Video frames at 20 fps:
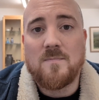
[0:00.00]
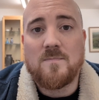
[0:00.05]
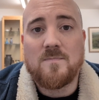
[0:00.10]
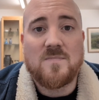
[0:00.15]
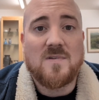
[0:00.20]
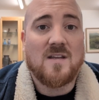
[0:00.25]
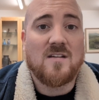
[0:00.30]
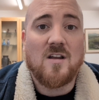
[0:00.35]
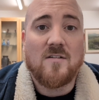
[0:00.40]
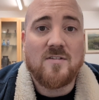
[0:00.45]

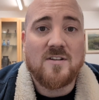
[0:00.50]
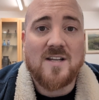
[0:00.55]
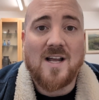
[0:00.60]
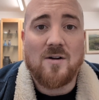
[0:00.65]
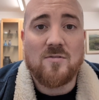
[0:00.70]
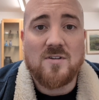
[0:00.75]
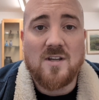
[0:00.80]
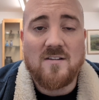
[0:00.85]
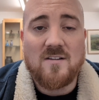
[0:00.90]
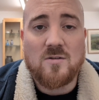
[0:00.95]
There's others
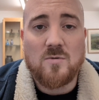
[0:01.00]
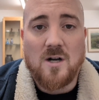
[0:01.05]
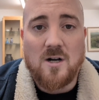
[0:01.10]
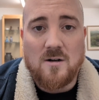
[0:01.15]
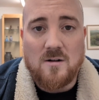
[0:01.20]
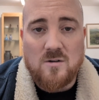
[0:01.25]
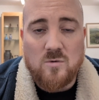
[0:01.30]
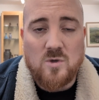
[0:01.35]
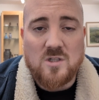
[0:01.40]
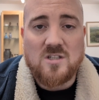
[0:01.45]
out there as
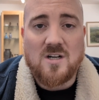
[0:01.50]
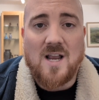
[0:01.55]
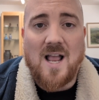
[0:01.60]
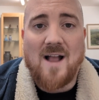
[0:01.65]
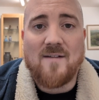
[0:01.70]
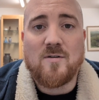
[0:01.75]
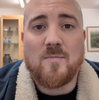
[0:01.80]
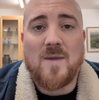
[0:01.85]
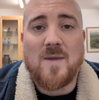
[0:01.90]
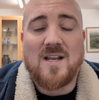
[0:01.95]
well, which I
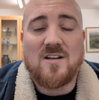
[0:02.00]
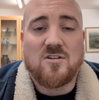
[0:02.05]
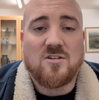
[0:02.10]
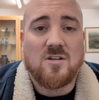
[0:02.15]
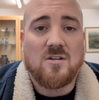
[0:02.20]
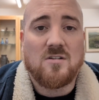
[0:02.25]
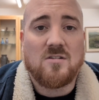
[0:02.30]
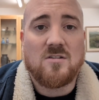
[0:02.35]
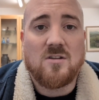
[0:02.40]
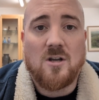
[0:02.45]
haven't
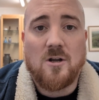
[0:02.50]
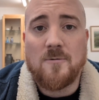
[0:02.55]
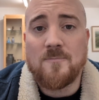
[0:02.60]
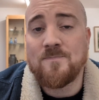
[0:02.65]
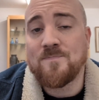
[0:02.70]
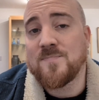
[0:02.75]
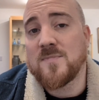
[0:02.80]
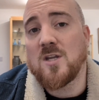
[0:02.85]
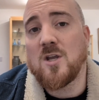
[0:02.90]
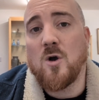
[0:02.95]
mentioned. So
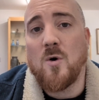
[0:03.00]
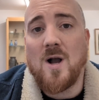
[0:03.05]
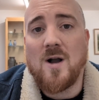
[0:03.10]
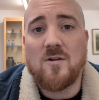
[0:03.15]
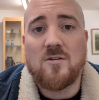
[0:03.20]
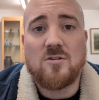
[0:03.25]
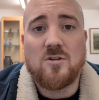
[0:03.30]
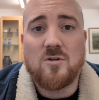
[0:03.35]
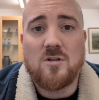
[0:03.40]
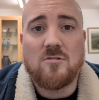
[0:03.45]
go out
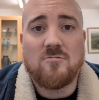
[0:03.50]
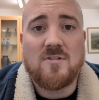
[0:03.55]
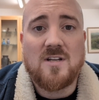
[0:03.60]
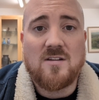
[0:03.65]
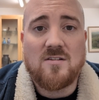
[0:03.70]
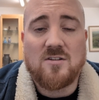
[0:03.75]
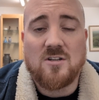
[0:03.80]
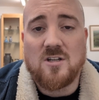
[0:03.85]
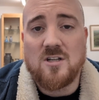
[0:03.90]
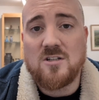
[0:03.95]
and do your
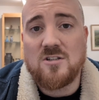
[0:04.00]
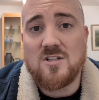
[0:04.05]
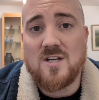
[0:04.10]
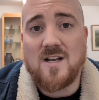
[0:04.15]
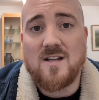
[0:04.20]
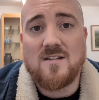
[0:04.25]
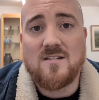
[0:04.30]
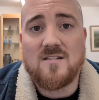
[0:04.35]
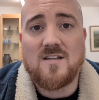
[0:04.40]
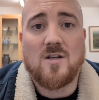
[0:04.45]
research
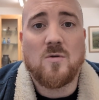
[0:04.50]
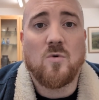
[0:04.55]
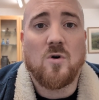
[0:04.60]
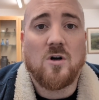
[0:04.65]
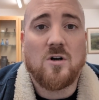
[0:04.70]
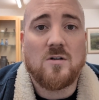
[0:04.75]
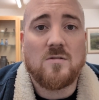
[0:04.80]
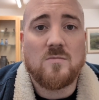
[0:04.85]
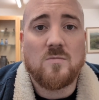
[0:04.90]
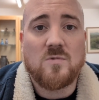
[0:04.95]
and see
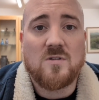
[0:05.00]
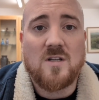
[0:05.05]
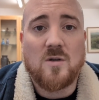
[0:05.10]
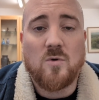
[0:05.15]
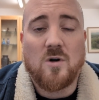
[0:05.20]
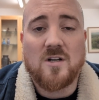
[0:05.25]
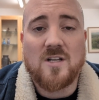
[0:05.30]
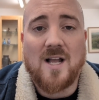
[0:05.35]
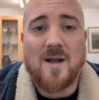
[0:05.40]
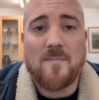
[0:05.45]
what
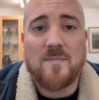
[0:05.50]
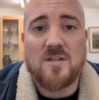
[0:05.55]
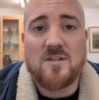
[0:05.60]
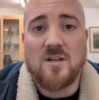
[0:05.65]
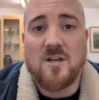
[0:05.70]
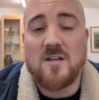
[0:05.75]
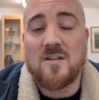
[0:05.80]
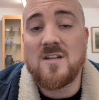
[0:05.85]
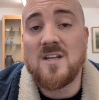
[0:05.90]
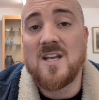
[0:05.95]
can be
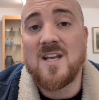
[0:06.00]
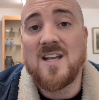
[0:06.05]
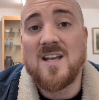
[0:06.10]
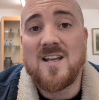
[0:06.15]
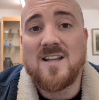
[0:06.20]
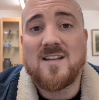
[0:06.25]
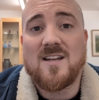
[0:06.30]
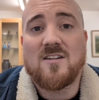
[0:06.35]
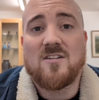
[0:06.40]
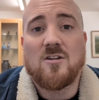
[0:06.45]
done.
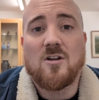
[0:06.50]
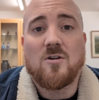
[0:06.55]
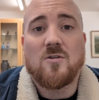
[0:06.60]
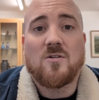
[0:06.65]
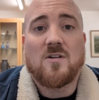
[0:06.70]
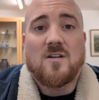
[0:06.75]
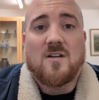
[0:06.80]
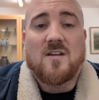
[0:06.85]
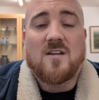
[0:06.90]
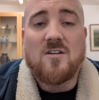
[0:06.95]
There's no
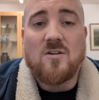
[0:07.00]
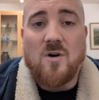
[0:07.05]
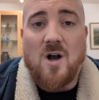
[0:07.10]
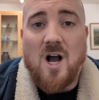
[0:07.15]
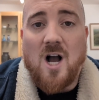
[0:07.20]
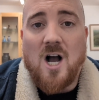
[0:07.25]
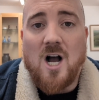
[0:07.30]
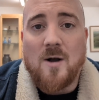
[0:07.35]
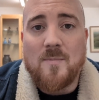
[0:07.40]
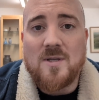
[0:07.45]

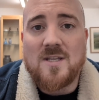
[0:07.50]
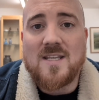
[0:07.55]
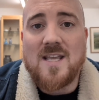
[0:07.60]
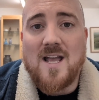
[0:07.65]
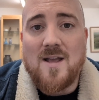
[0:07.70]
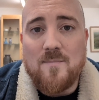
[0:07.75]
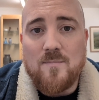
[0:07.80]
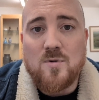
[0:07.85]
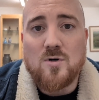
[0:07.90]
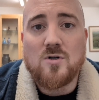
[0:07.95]
harm in
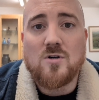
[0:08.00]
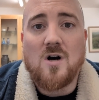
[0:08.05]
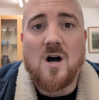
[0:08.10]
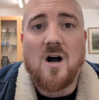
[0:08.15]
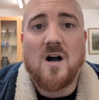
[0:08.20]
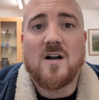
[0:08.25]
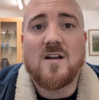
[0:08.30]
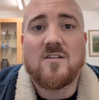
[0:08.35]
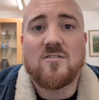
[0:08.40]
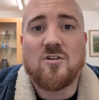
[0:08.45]
getting more
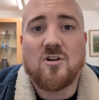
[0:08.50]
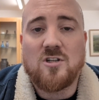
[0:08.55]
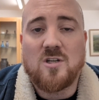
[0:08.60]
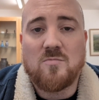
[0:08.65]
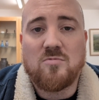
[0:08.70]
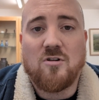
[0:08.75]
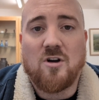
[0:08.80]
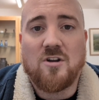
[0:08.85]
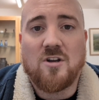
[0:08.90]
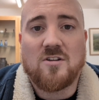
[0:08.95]
eyes on your
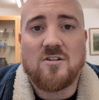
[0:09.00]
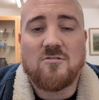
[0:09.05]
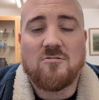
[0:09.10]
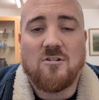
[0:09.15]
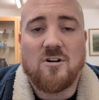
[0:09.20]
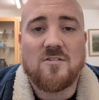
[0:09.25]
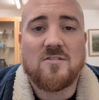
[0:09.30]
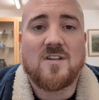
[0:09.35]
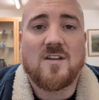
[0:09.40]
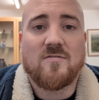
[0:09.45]
products
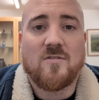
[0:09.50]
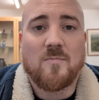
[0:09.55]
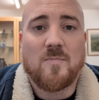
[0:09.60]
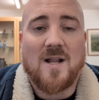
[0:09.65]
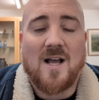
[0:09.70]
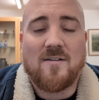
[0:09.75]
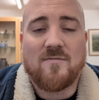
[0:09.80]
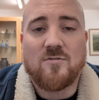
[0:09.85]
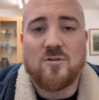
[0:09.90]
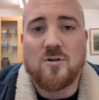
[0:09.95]
across different
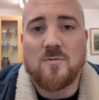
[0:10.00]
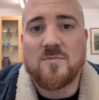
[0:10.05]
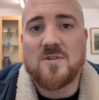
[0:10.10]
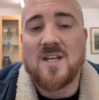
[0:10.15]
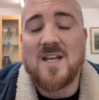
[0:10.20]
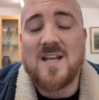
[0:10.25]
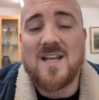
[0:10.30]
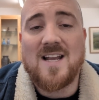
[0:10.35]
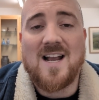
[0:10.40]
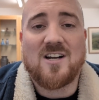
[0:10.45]
platforms.
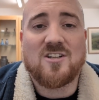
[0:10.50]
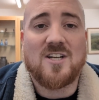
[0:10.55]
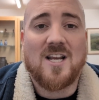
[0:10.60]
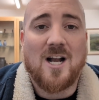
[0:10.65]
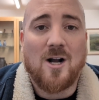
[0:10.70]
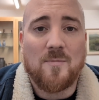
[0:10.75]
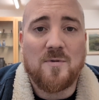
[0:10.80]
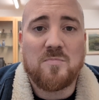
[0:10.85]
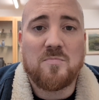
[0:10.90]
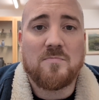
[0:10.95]
It actually
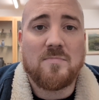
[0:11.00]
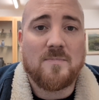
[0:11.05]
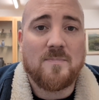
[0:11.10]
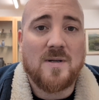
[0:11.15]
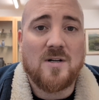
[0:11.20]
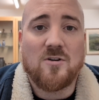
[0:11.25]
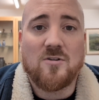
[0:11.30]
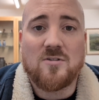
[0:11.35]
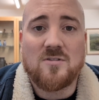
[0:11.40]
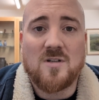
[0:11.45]
helps
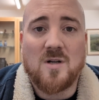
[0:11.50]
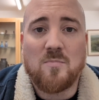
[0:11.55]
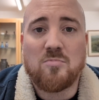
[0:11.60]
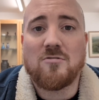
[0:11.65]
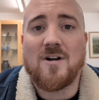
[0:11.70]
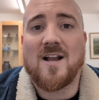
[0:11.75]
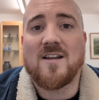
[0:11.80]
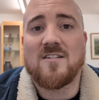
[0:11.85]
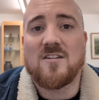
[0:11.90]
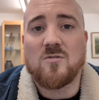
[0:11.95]
build a
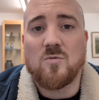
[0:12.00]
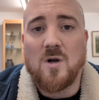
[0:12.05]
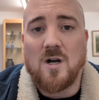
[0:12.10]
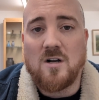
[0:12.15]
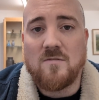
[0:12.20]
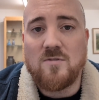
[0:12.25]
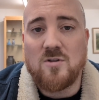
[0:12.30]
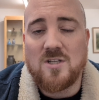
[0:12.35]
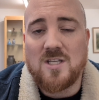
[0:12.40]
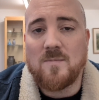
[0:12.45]
brand as well.
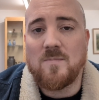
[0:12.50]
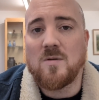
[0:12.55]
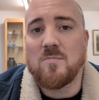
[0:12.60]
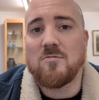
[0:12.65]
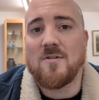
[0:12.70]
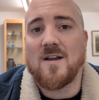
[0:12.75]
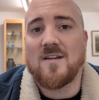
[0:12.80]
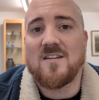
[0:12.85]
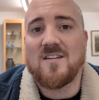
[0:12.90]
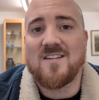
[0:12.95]
If you keep your
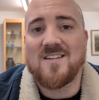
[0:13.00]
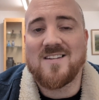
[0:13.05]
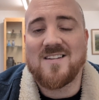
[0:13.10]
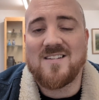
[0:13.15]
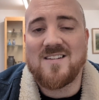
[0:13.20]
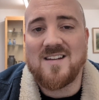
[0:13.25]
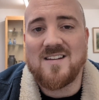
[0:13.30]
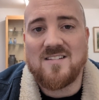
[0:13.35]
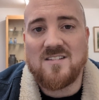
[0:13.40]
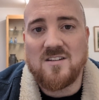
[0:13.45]
branding
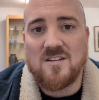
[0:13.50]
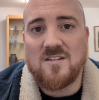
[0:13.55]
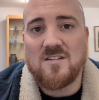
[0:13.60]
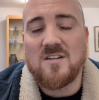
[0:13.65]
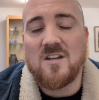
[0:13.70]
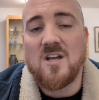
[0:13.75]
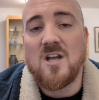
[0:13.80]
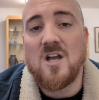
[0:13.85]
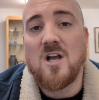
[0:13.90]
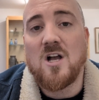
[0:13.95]
consistent
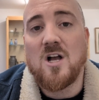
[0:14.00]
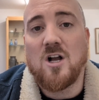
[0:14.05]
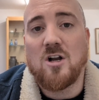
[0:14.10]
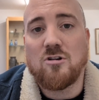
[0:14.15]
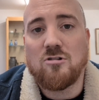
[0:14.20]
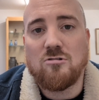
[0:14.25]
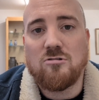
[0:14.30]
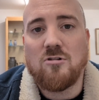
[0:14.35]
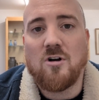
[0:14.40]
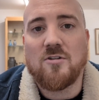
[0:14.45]

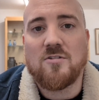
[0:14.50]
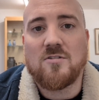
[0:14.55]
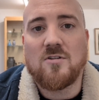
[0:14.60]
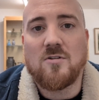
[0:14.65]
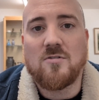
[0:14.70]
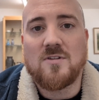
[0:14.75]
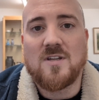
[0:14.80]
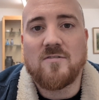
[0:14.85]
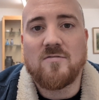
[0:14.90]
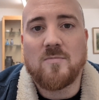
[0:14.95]
across
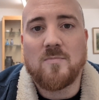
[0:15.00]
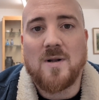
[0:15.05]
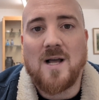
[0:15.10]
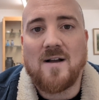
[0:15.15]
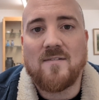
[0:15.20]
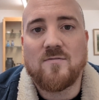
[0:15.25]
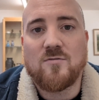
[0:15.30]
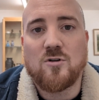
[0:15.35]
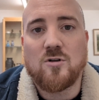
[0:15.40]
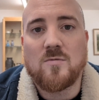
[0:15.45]
those different
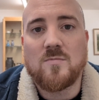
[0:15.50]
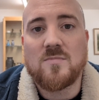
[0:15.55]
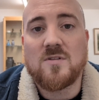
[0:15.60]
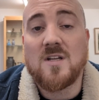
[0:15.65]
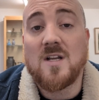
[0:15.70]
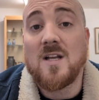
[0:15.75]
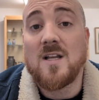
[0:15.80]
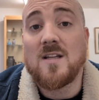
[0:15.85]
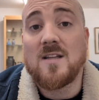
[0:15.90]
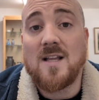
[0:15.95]
platforms,
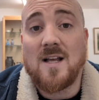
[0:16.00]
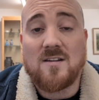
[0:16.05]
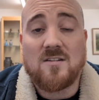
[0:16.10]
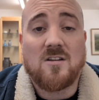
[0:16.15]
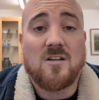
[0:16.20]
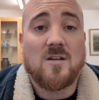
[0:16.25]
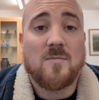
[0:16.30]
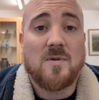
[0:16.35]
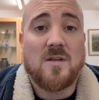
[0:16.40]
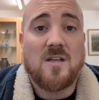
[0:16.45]
that's
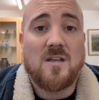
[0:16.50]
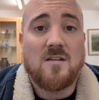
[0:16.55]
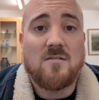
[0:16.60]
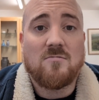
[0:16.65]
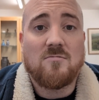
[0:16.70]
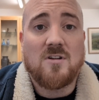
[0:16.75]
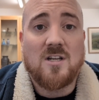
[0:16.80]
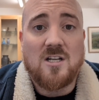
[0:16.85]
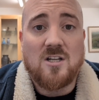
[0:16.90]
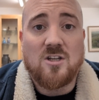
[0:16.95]
going to be
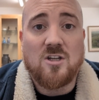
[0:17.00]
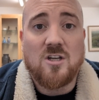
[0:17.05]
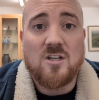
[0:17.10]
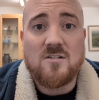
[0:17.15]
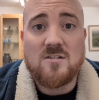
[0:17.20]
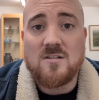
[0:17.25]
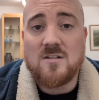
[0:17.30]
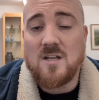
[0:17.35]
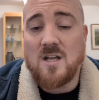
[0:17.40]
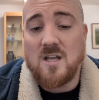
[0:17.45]
really good,
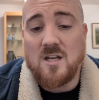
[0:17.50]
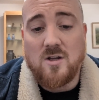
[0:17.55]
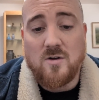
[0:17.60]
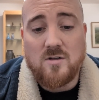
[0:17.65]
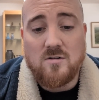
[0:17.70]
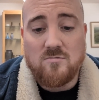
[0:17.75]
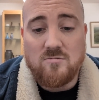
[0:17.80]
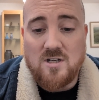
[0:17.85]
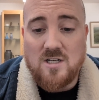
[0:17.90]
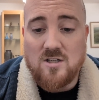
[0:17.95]
and
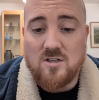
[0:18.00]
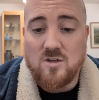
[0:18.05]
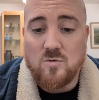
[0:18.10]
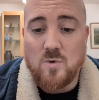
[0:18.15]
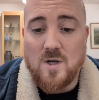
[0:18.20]
a really good